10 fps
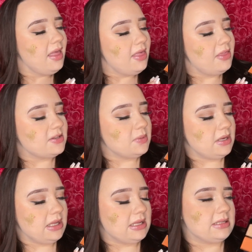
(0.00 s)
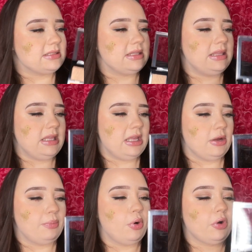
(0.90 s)
This one is
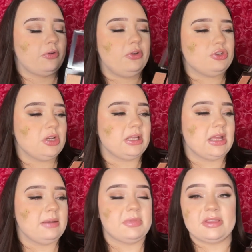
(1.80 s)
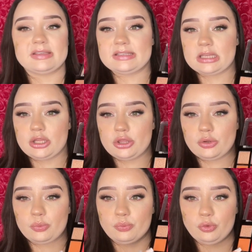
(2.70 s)
the Pore Fusion again, but this is in
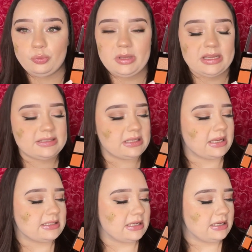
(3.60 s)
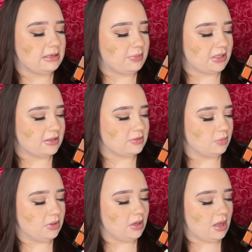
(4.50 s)
the rubies. Like I said, I did pick this
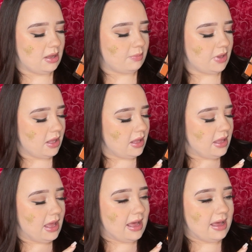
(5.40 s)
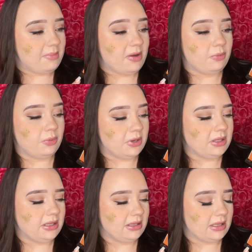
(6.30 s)
one up. I
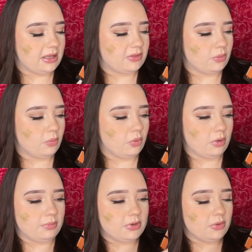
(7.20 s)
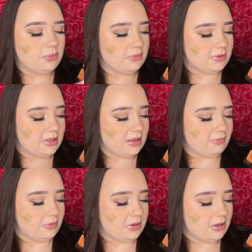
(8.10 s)
really like the warm tones that they have
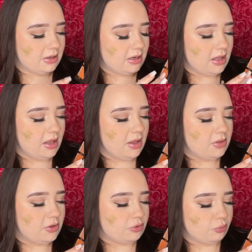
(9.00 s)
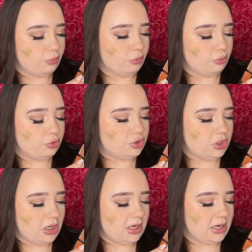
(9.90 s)
going on. This rouge
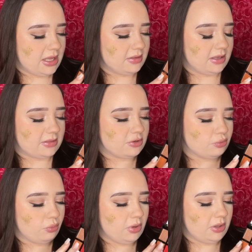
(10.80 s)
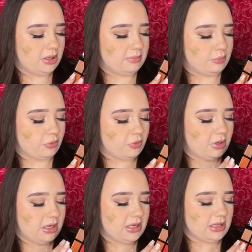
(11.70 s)
shade and like this really
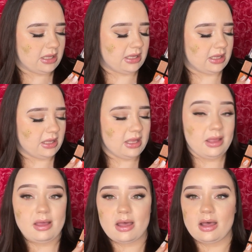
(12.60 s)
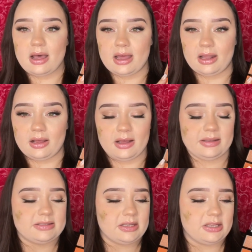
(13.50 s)
pretty like
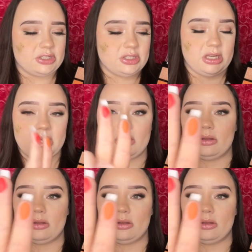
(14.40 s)
hot sauce shade.